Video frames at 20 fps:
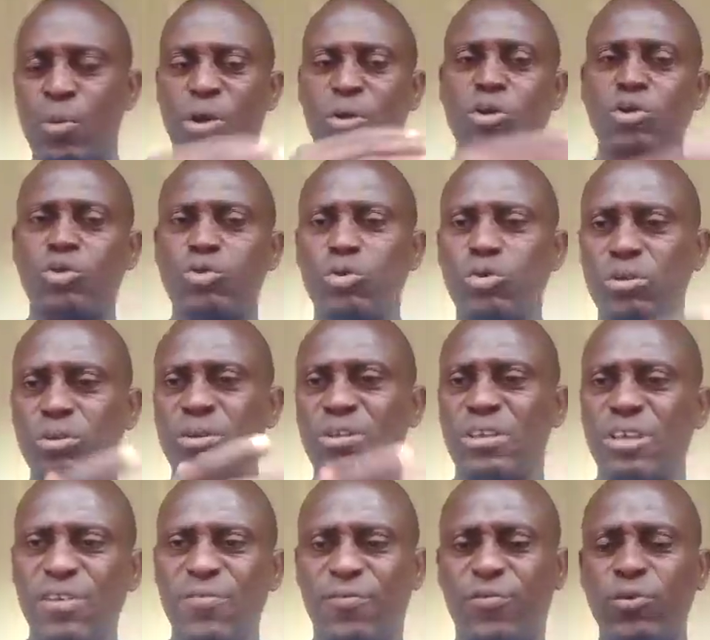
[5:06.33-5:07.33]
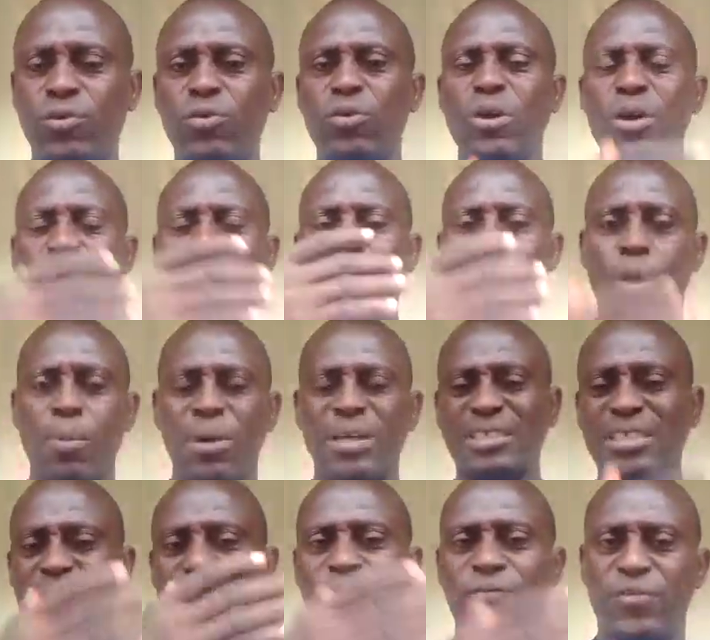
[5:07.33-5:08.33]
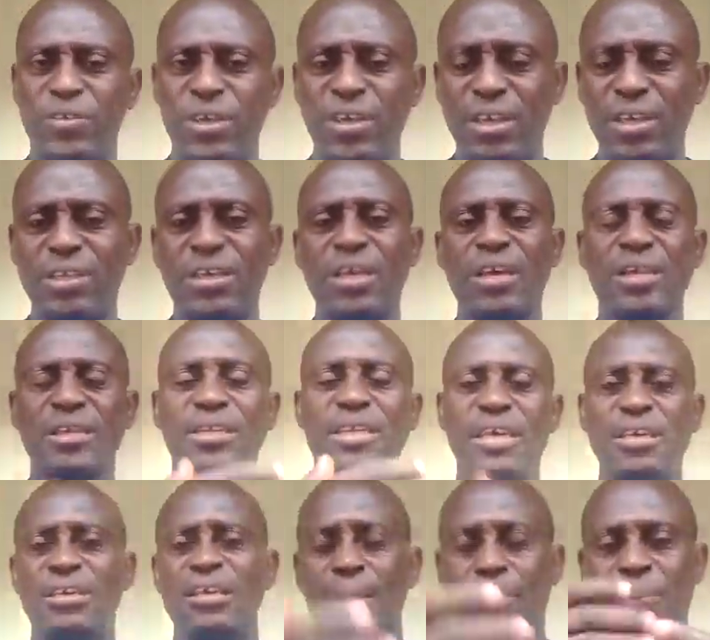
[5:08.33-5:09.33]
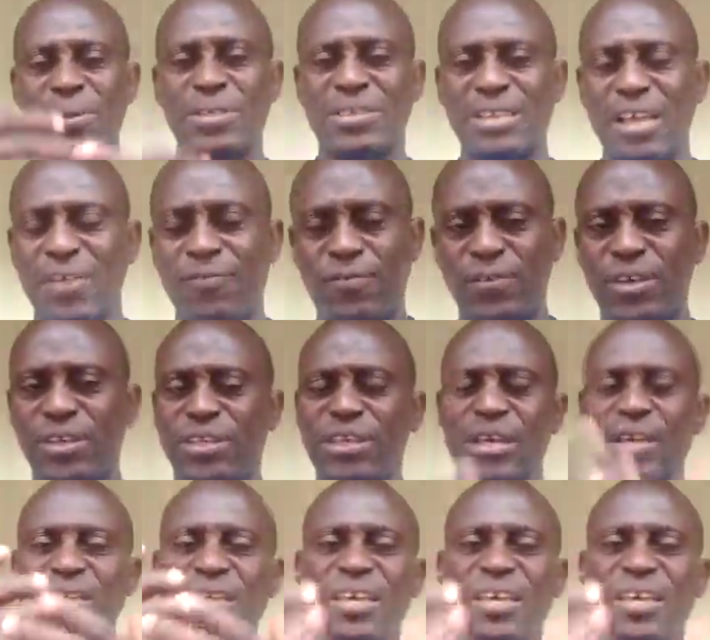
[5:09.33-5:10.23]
We're going to give you commercial feed, then your personal feed.